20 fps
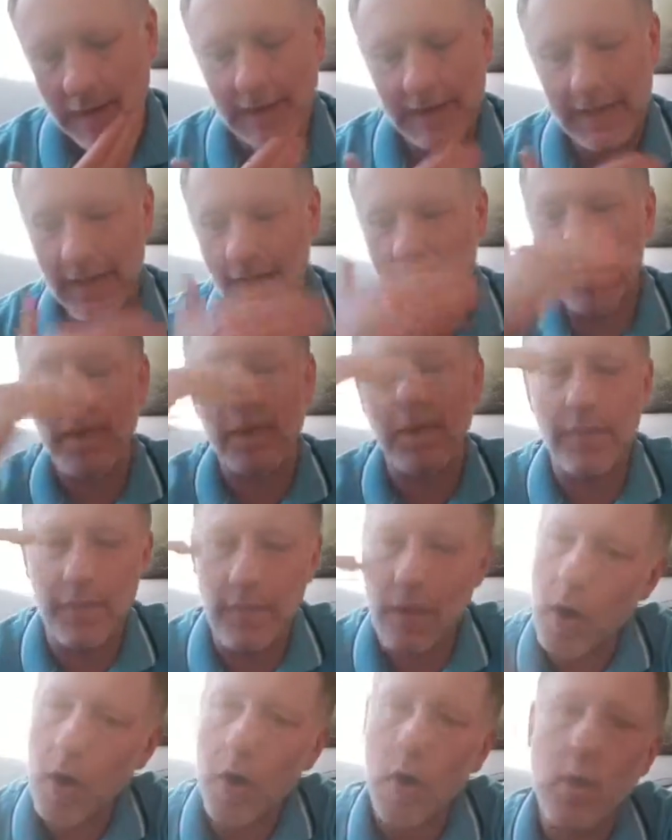even in
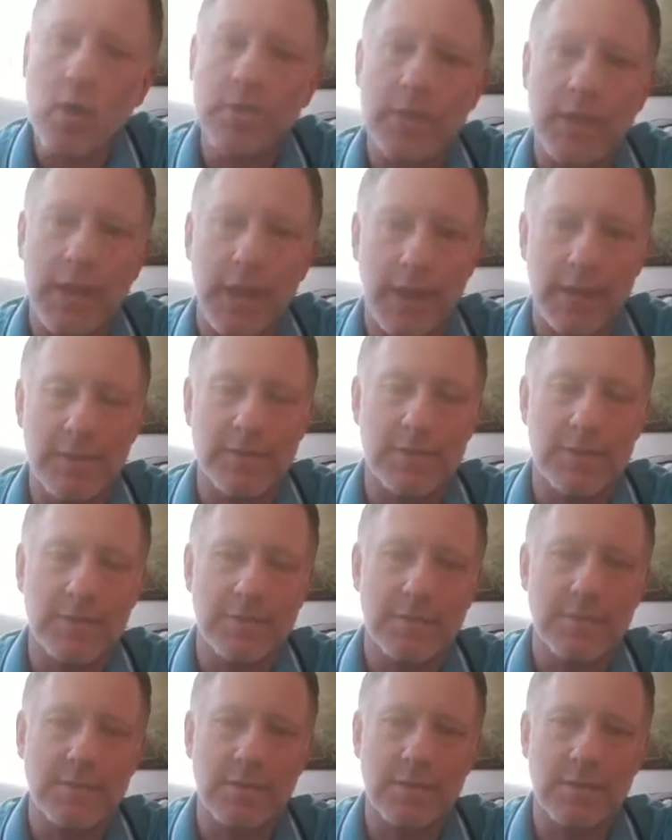those cases,